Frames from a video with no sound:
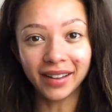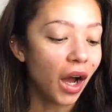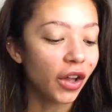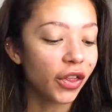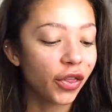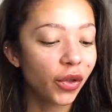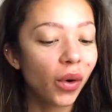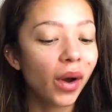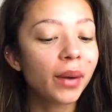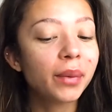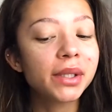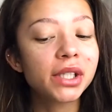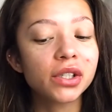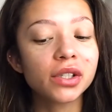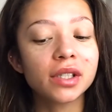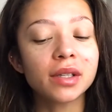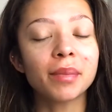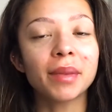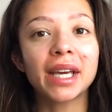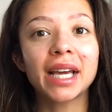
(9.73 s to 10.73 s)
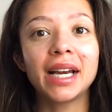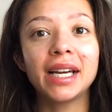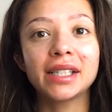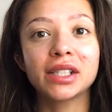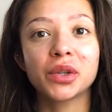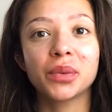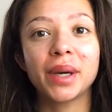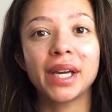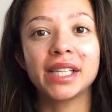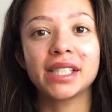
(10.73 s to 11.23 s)
I thought I would do something a
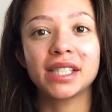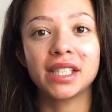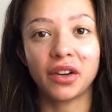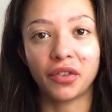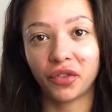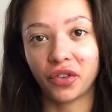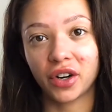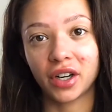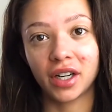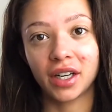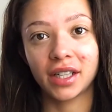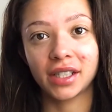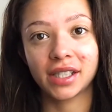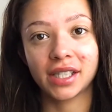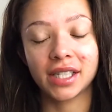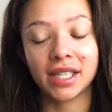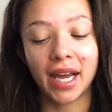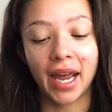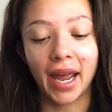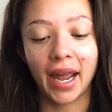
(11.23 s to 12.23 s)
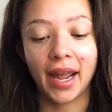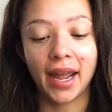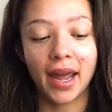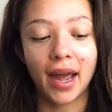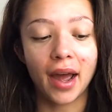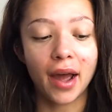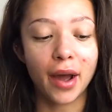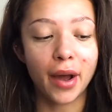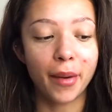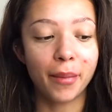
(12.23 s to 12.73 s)
little bit different today.
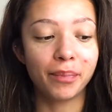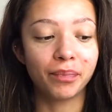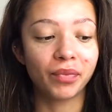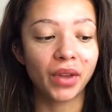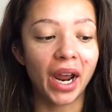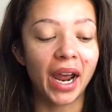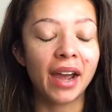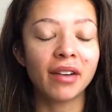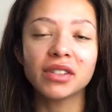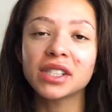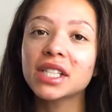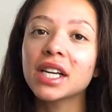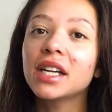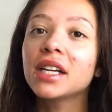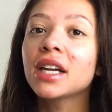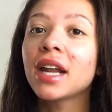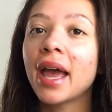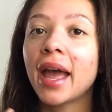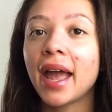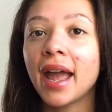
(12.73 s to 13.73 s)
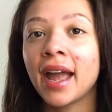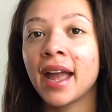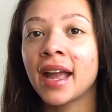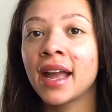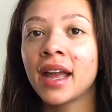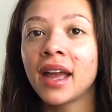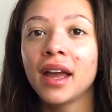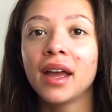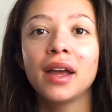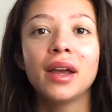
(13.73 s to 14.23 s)
I haven't done
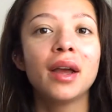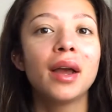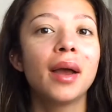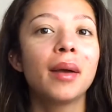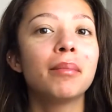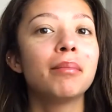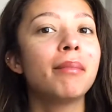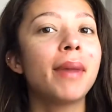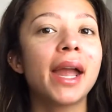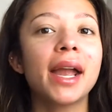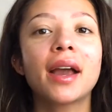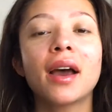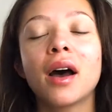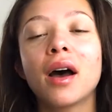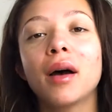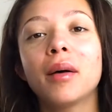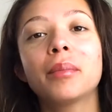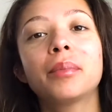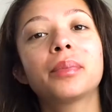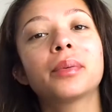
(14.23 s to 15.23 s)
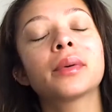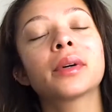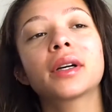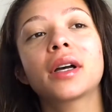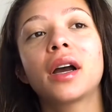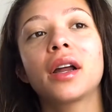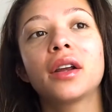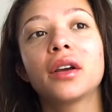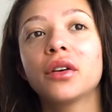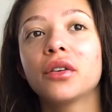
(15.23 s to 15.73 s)
a makeup
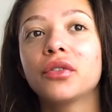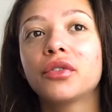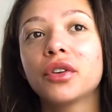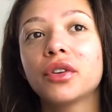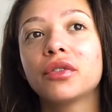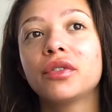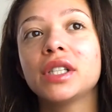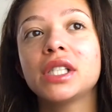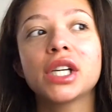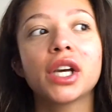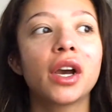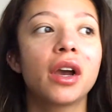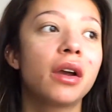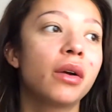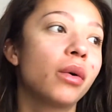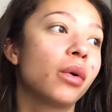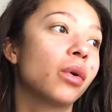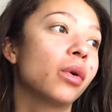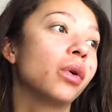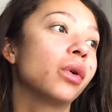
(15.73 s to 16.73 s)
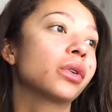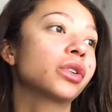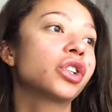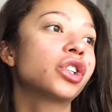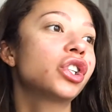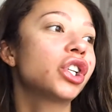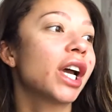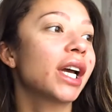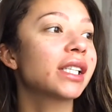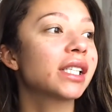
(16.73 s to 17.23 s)
kind of video or
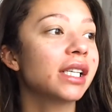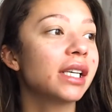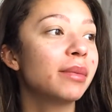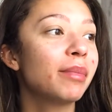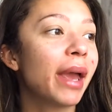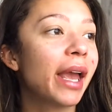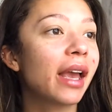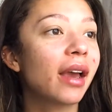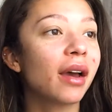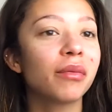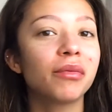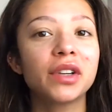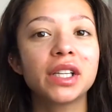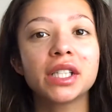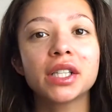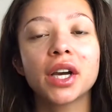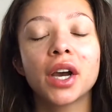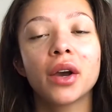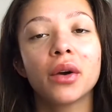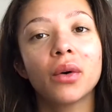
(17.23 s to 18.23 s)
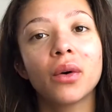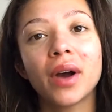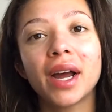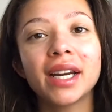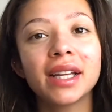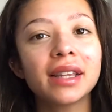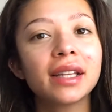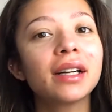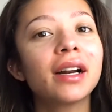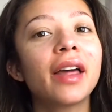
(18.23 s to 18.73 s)
chatty makeup video or
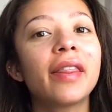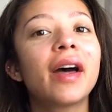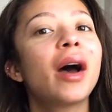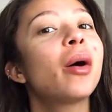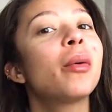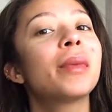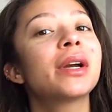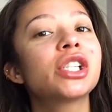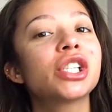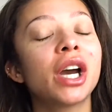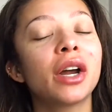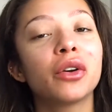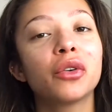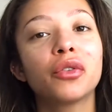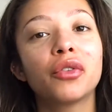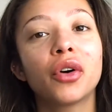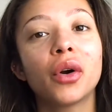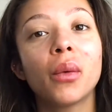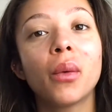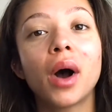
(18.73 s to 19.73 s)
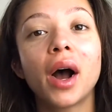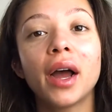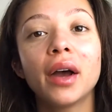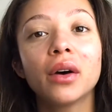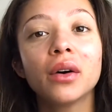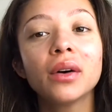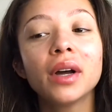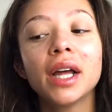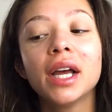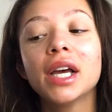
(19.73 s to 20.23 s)
anything like that on my channel for a
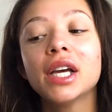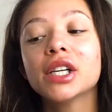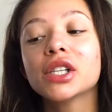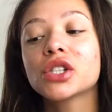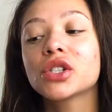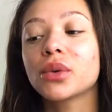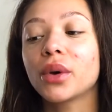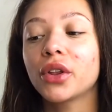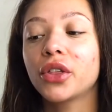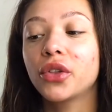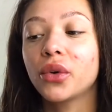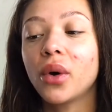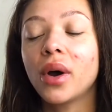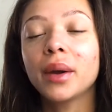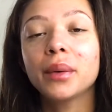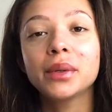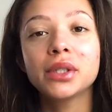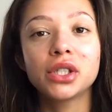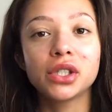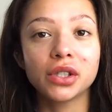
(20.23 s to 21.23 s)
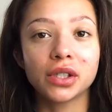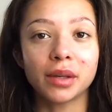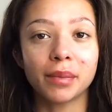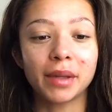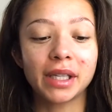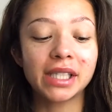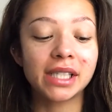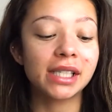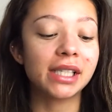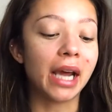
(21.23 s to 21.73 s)
while, so I thought I would do
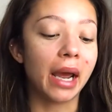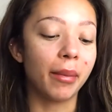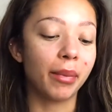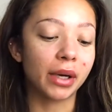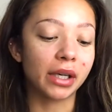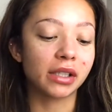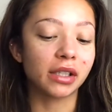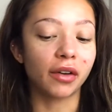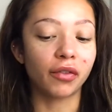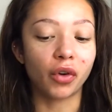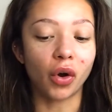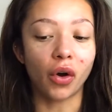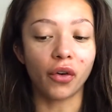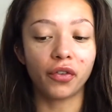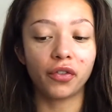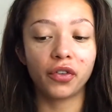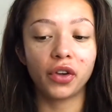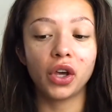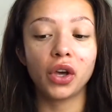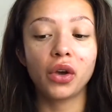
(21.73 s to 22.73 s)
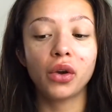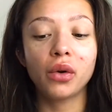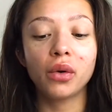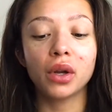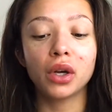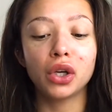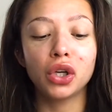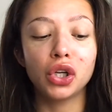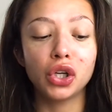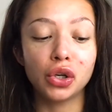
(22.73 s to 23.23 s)
something today because I've got a few
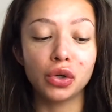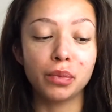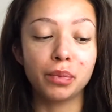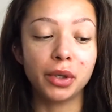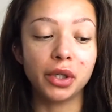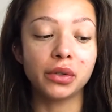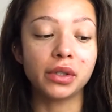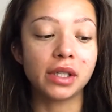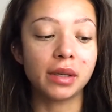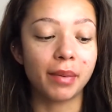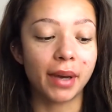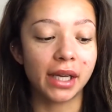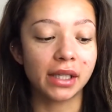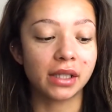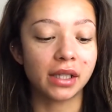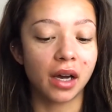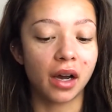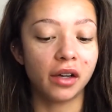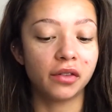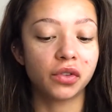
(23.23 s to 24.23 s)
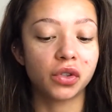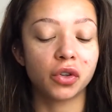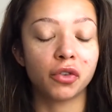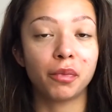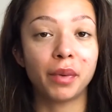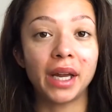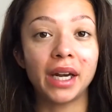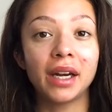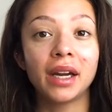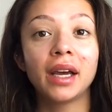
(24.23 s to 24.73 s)
new beauty bits that I've sort of
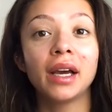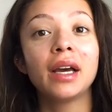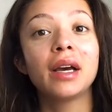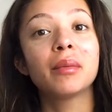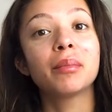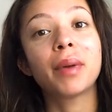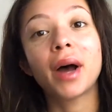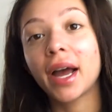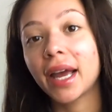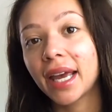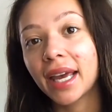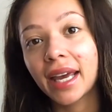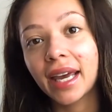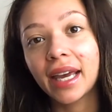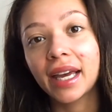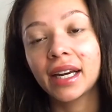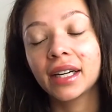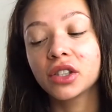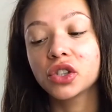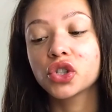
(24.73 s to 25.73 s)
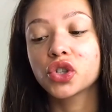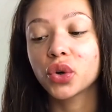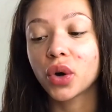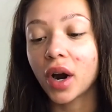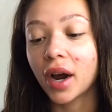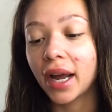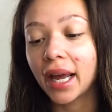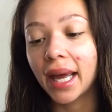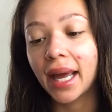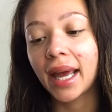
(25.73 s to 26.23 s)
been buying in and
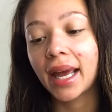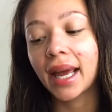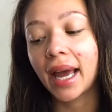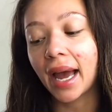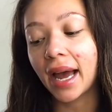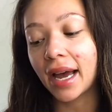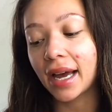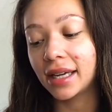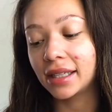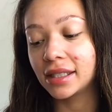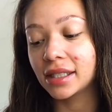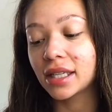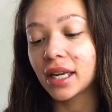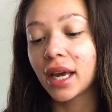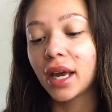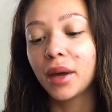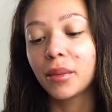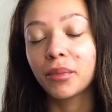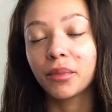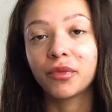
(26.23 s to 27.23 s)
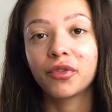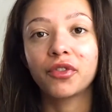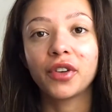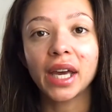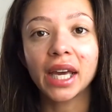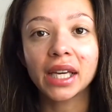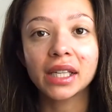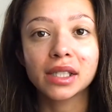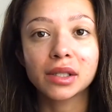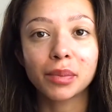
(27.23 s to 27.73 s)
trying and
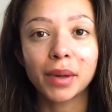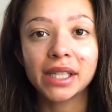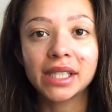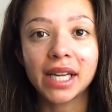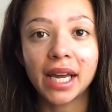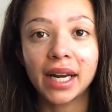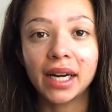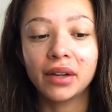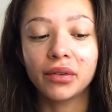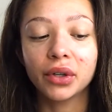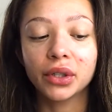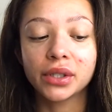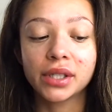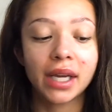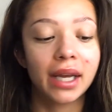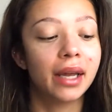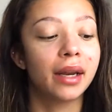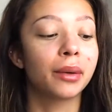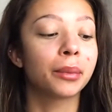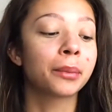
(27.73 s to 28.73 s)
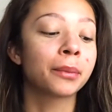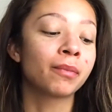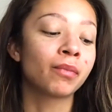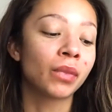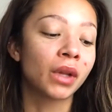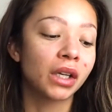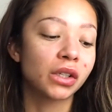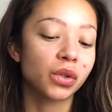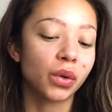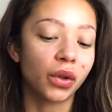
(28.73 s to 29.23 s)
fitting into my daily routine.
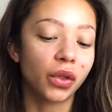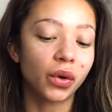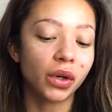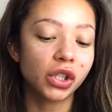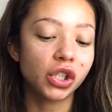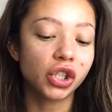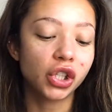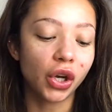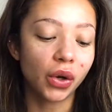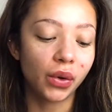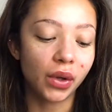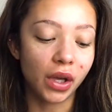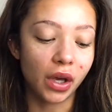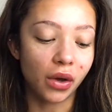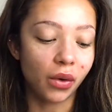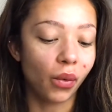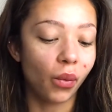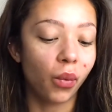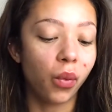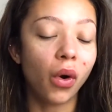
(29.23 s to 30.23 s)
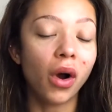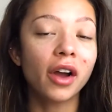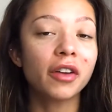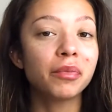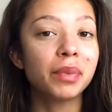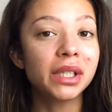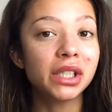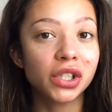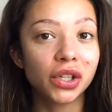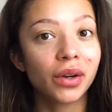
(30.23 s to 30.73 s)
So I thought I'd show you what I've
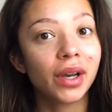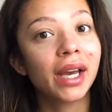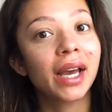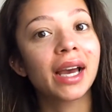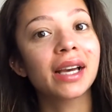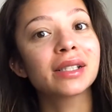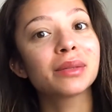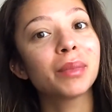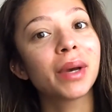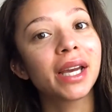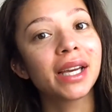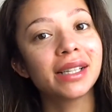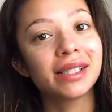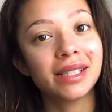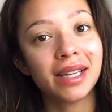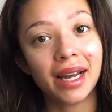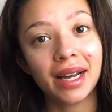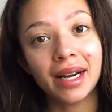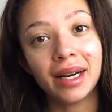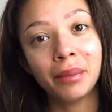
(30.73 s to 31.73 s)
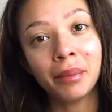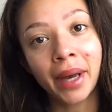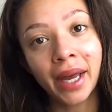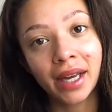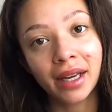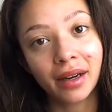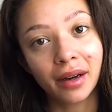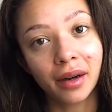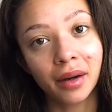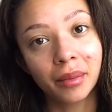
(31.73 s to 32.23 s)
been doing as my daily
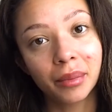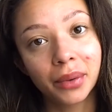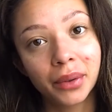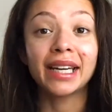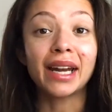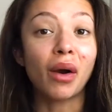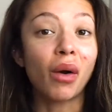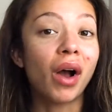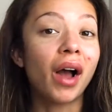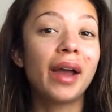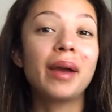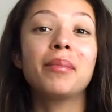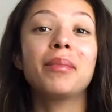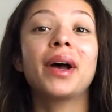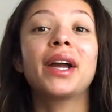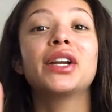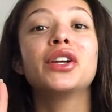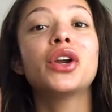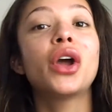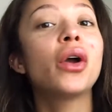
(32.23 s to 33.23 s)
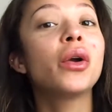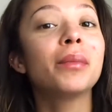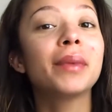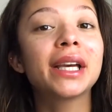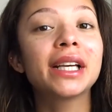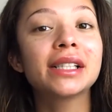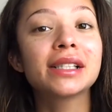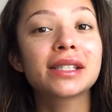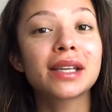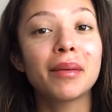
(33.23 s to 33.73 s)
makeup. Now, I am by no
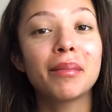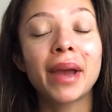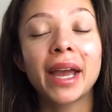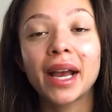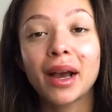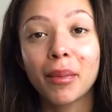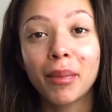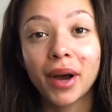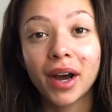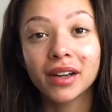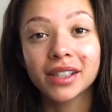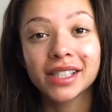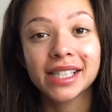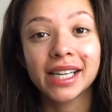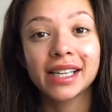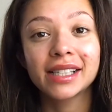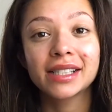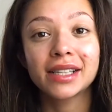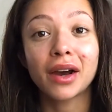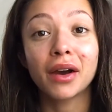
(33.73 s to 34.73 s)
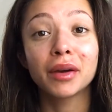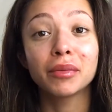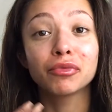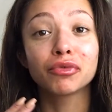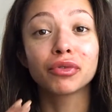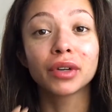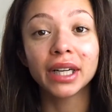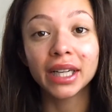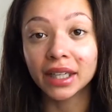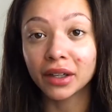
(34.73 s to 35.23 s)
means a makeup artist. I'm
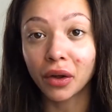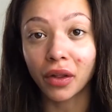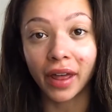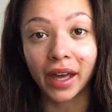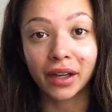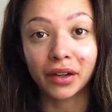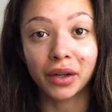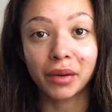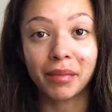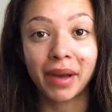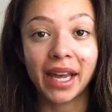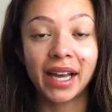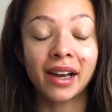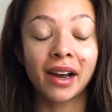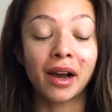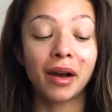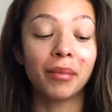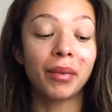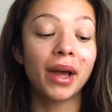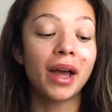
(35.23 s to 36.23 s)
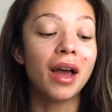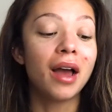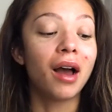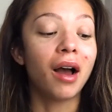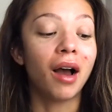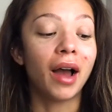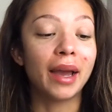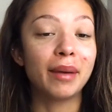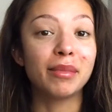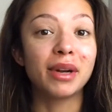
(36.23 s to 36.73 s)
really not that good at makeup.
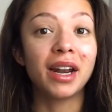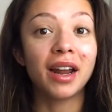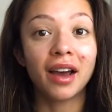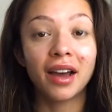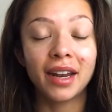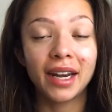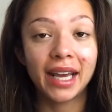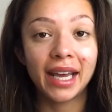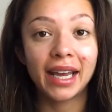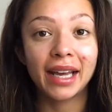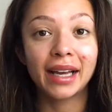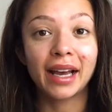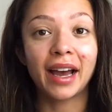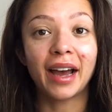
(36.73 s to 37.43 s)
I'm learning.